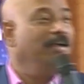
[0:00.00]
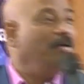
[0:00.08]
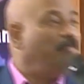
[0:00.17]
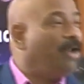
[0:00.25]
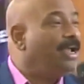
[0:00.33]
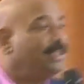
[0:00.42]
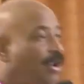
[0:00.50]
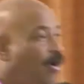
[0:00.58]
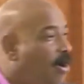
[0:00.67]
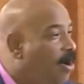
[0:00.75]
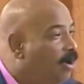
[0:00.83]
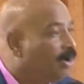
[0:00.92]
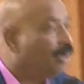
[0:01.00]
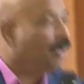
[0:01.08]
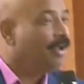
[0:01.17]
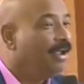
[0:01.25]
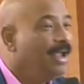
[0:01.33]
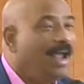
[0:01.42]
Praise the Lord.
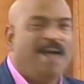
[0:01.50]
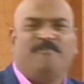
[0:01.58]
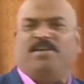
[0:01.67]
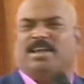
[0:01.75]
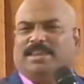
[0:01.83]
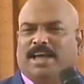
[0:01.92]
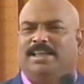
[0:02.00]
Everything